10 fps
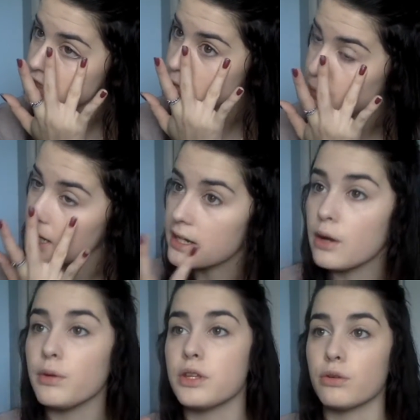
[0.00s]
to blend
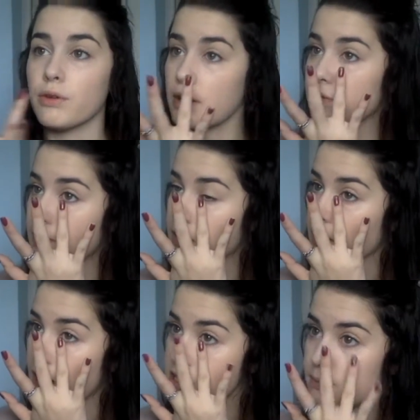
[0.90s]
out with your ring
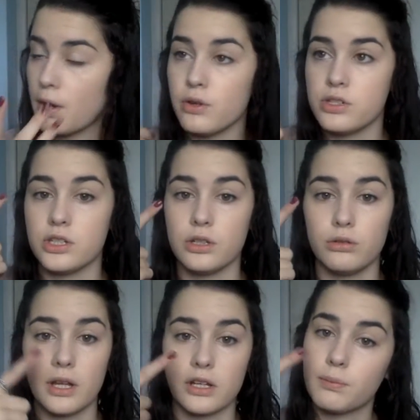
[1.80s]
finger as opposed to
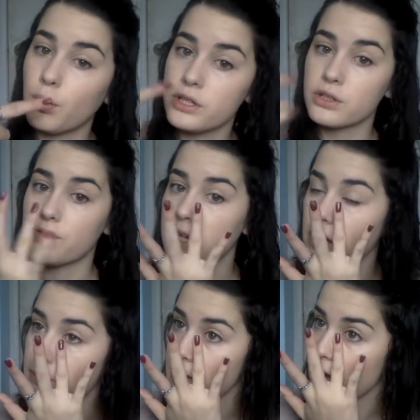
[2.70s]
like your pointer
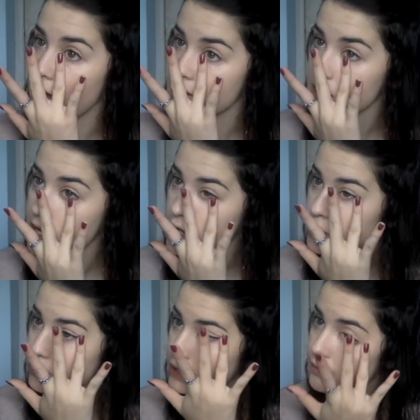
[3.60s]
finger, because
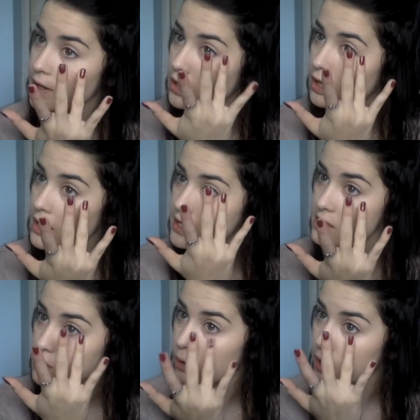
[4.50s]
your ring finger
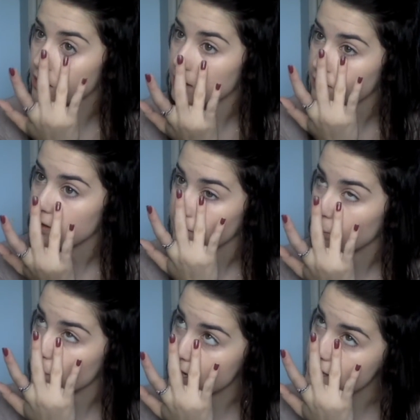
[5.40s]
is your
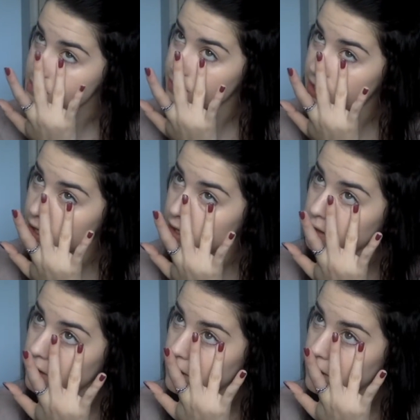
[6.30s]
weakest finger,